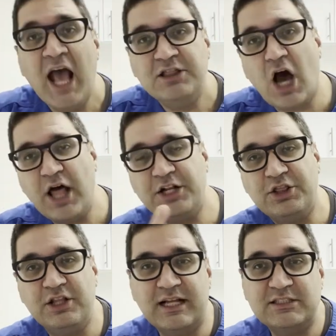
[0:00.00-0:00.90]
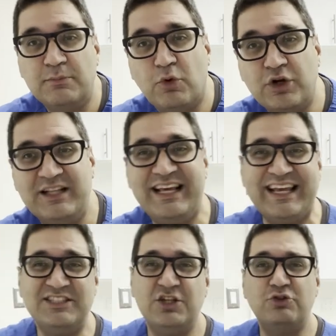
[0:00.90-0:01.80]
The other thing that's important
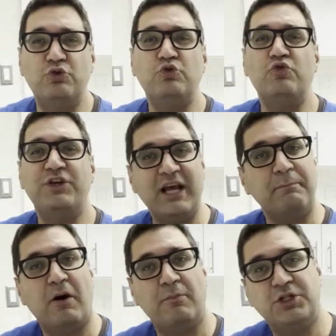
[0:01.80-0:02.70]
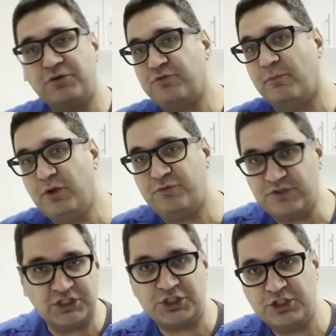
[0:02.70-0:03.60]
is to get permission from your
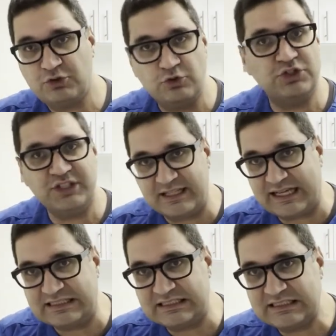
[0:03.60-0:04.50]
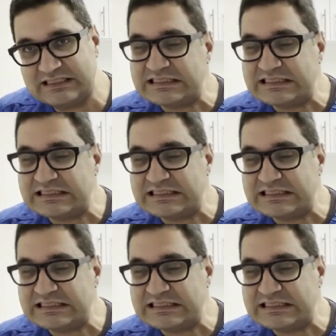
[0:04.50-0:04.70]
physician to see the dentist.